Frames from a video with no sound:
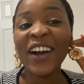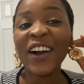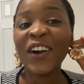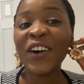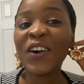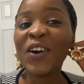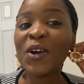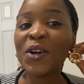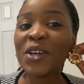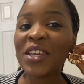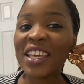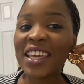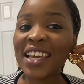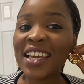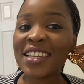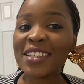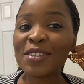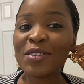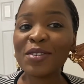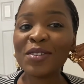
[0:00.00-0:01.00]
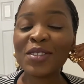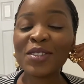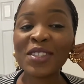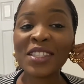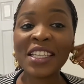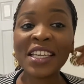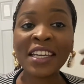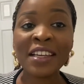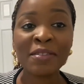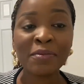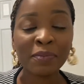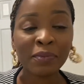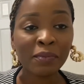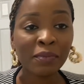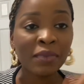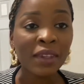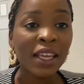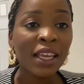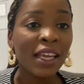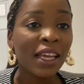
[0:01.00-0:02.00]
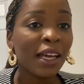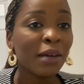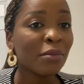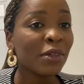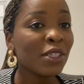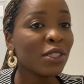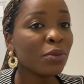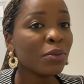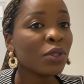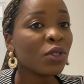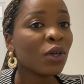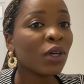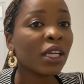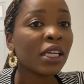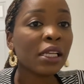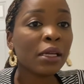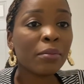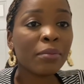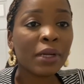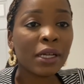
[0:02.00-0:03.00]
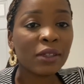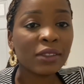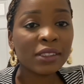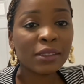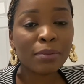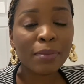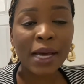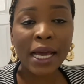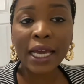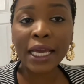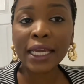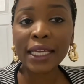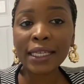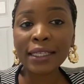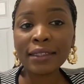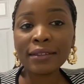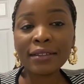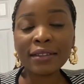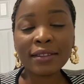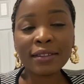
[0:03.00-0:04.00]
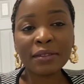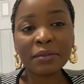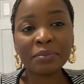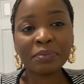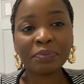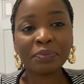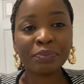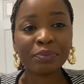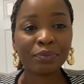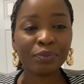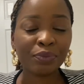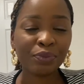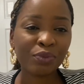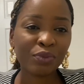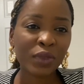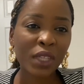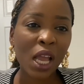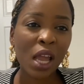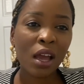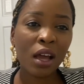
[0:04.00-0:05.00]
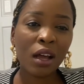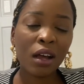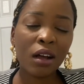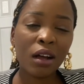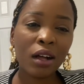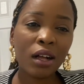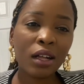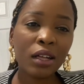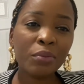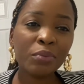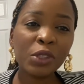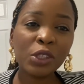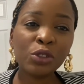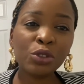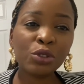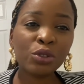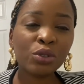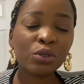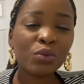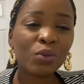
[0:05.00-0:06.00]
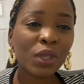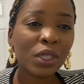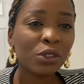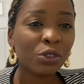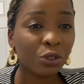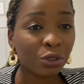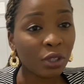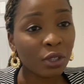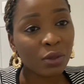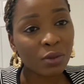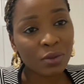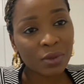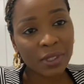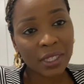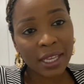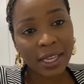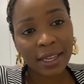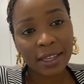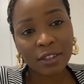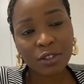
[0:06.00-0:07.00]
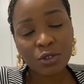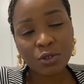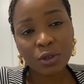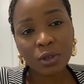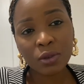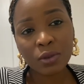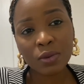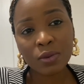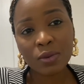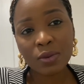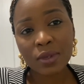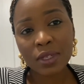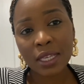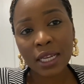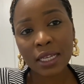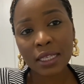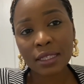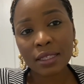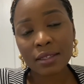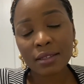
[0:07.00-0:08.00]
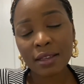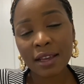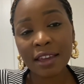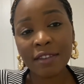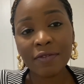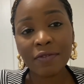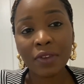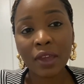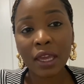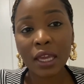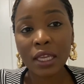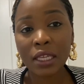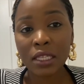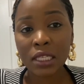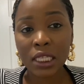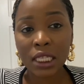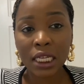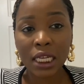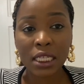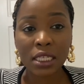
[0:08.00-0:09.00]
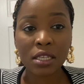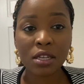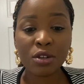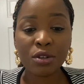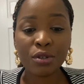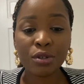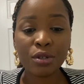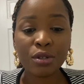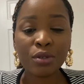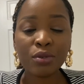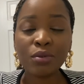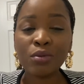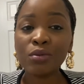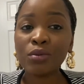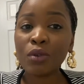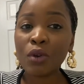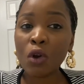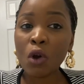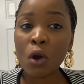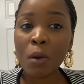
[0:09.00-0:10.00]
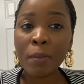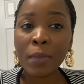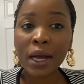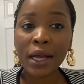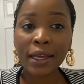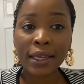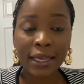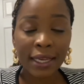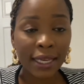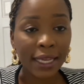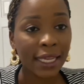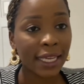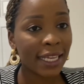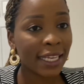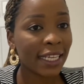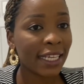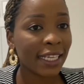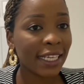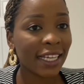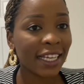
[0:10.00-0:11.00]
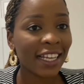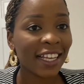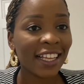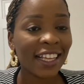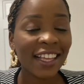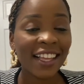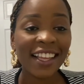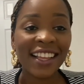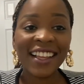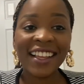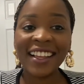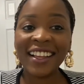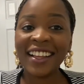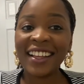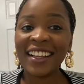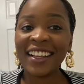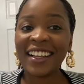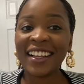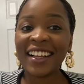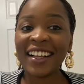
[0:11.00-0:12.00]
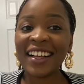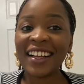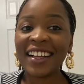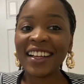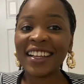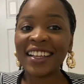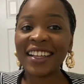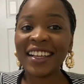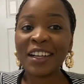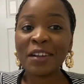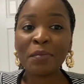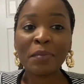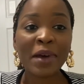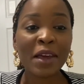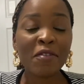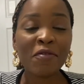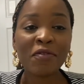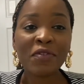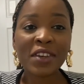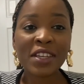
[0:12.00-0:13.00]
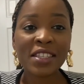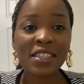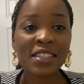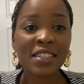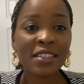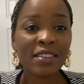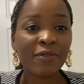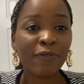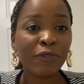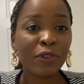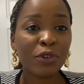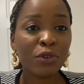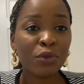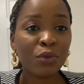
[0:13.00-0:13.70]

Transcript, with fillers: oh yeah so today i'm going to be talking about my um um not well struggles yeah struggles that i faced as a newcomer in canada uh my first few